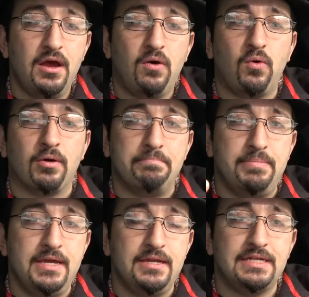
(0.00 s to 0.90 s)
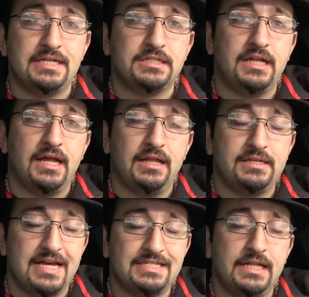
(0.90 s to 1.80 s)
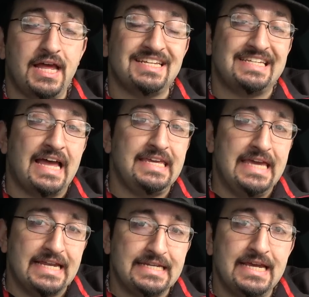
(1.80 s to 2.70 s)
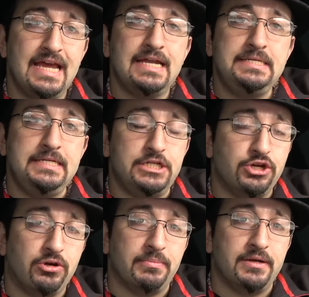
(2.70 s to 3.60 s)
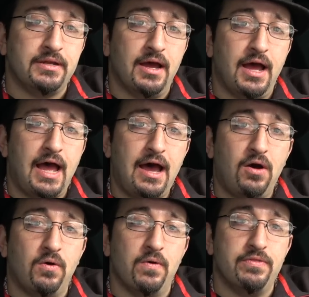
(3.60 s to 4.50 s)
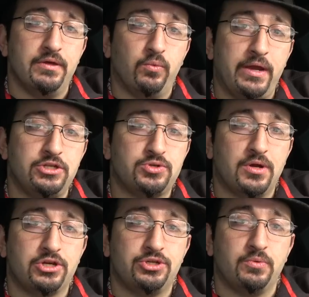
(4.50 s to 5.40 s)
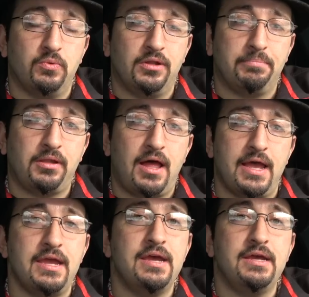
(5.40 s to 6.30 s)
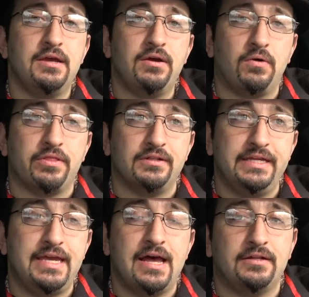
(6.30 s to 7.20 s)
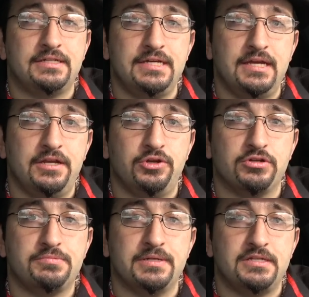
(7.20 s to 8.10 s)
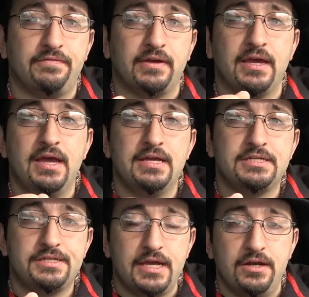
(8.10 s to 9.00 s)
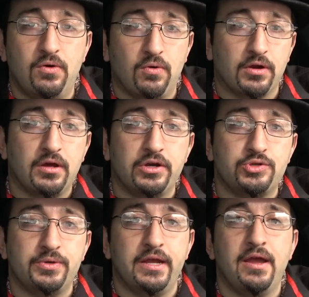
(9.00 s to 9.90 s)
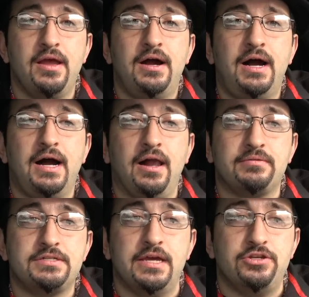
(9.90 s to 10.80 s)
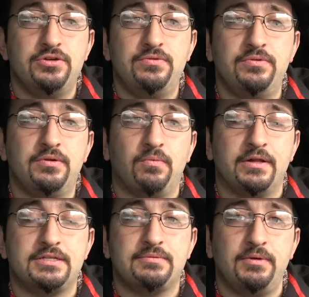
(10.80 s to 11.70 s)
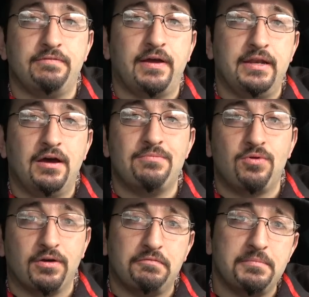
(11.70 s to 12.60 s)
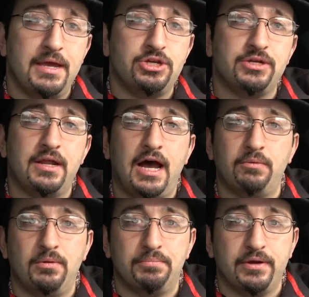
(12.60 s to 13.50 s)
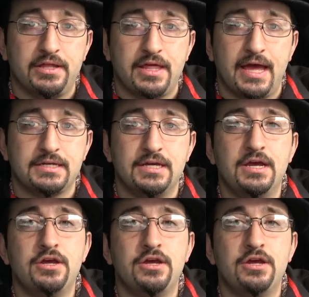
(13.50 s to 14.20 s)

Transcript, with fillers: or B, Tesla, Tesla has not yet determined how the rate structure will apply or the legality in your specific state or country. Uh, stay tuned. Once we find out more information, I will bring that